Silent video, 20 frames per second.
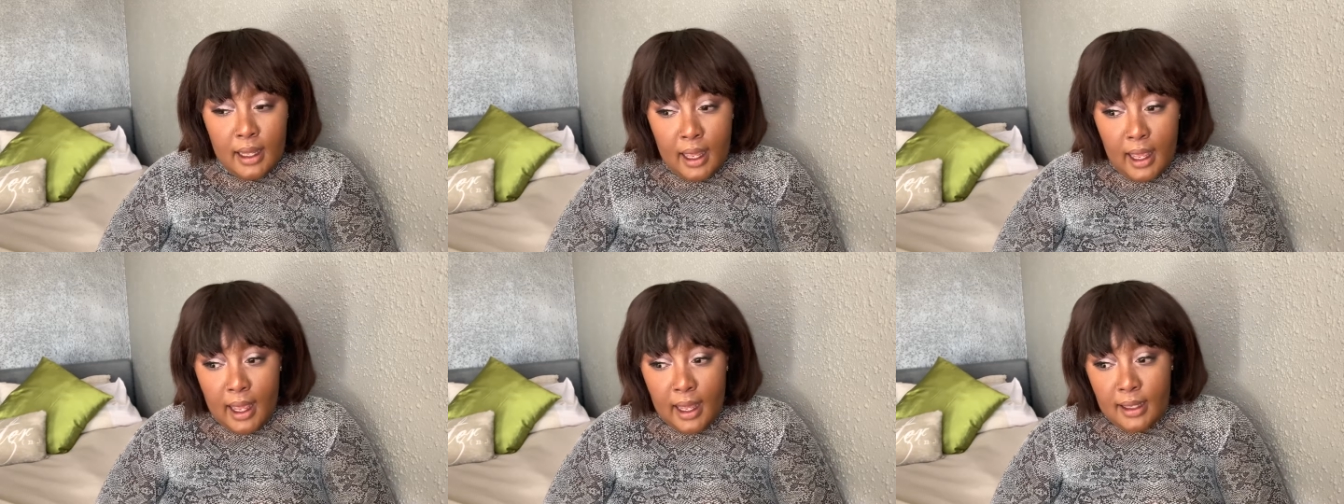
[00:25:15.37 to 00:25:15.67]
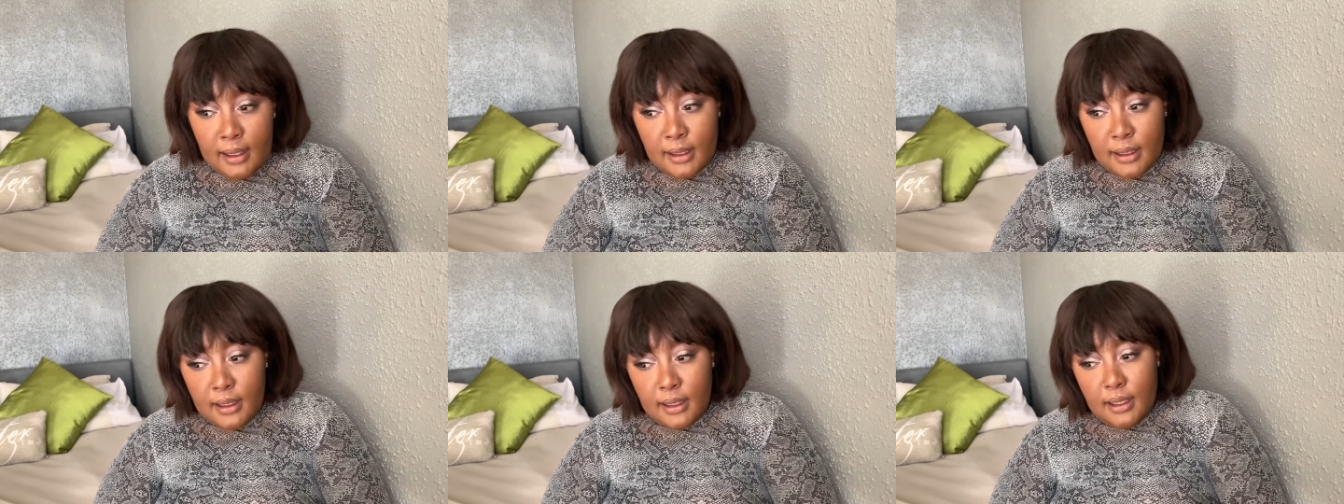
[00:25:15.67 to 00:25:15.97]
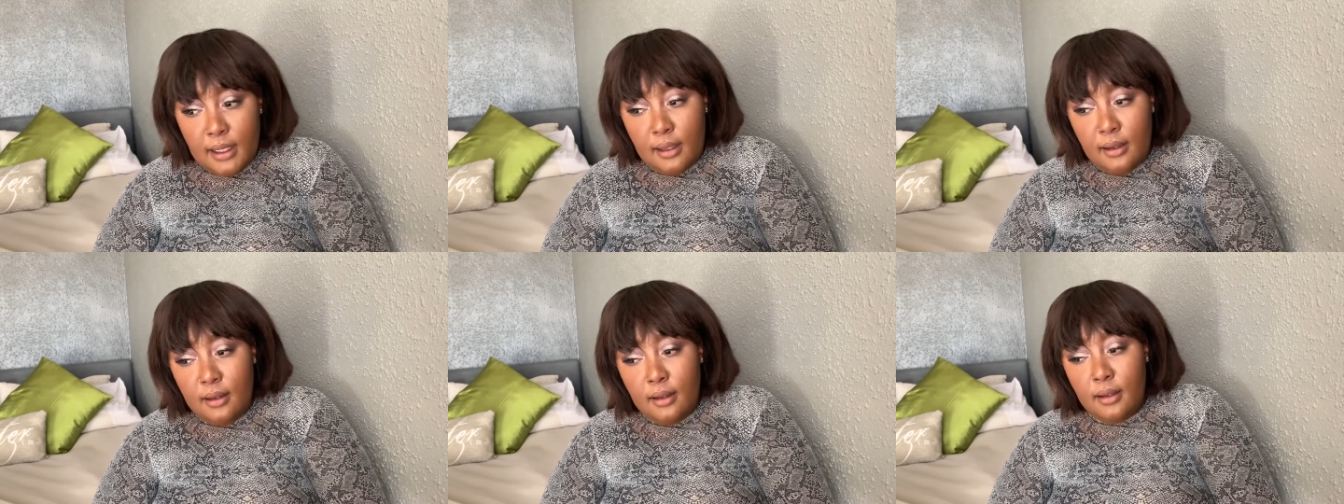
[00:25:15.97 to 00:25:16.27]
as
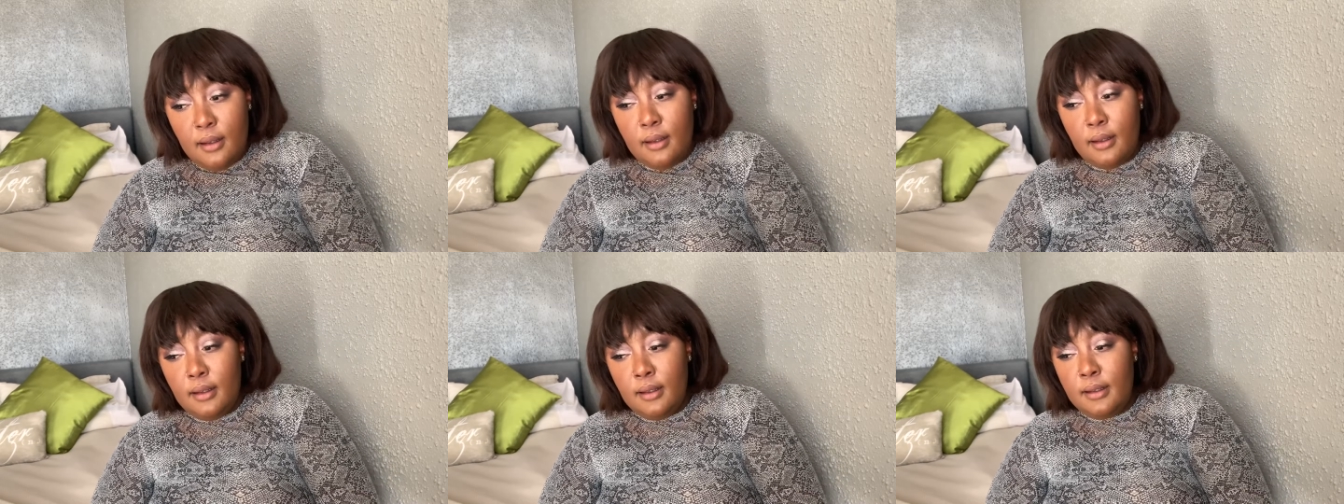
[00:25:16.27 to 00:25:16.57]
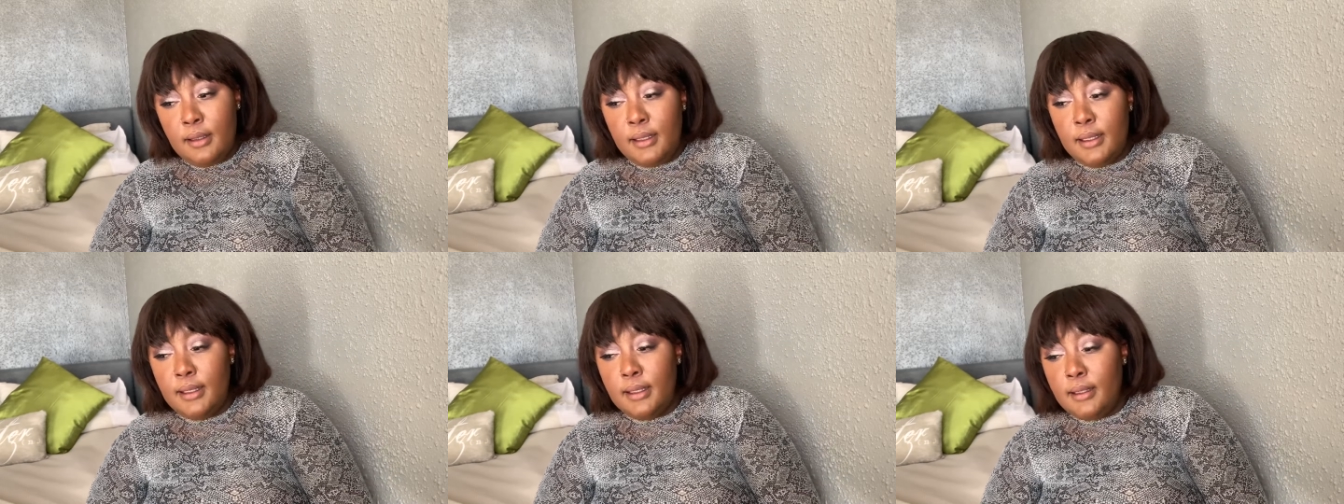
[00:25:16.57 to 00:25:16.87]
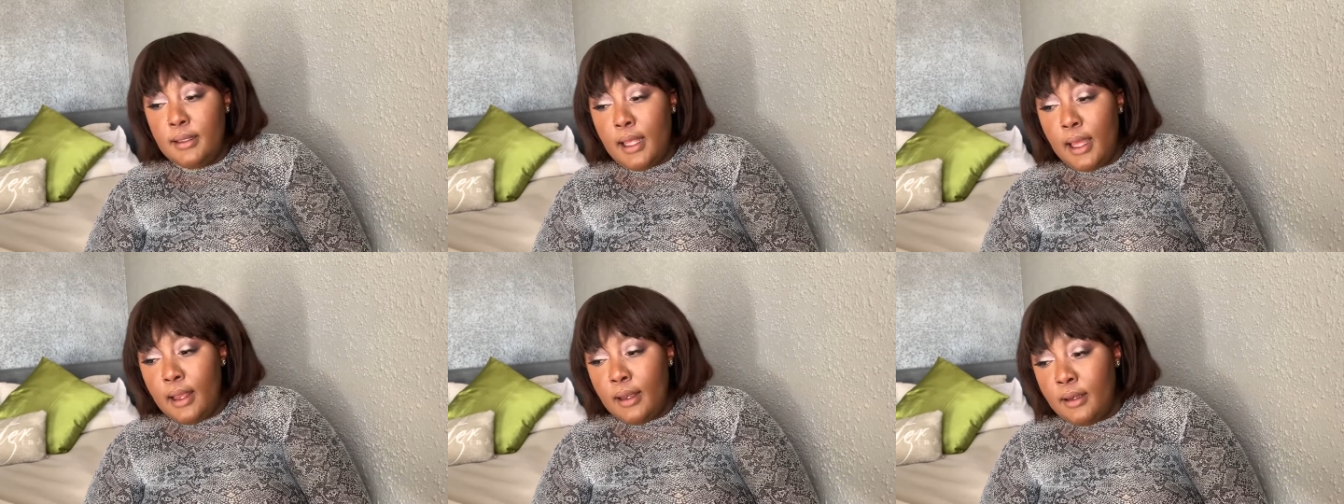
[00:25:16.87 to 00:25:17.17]

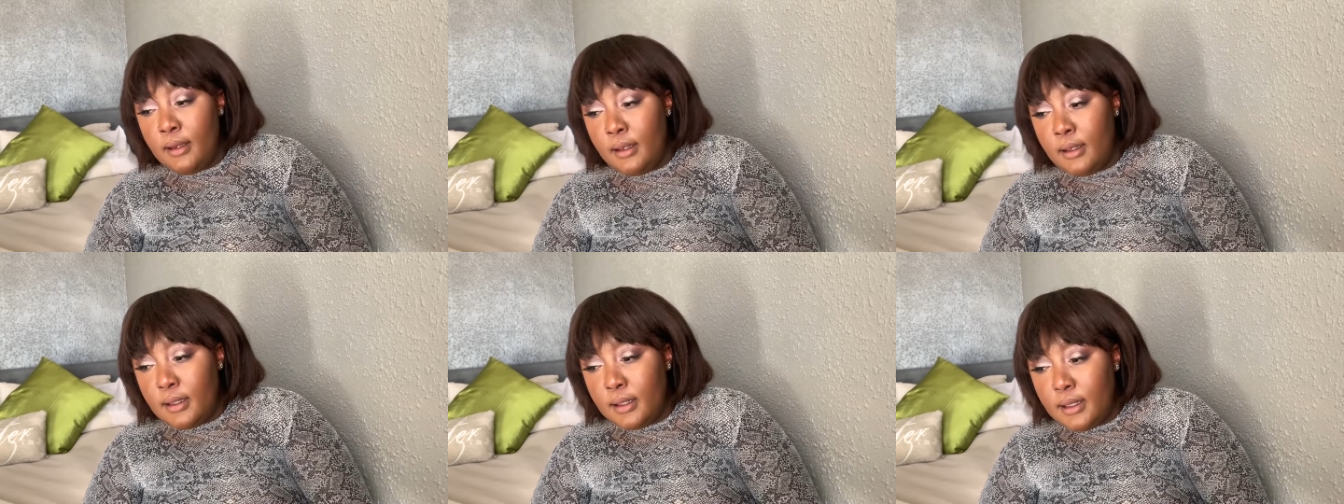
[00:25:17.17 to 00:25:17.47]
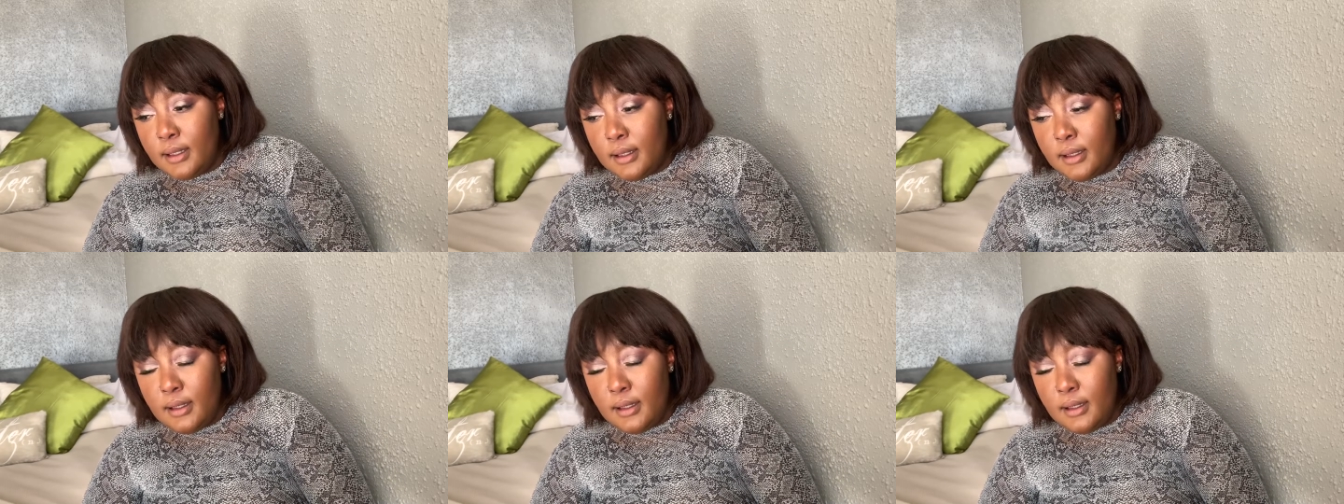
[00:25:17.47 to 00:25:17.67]
sadness.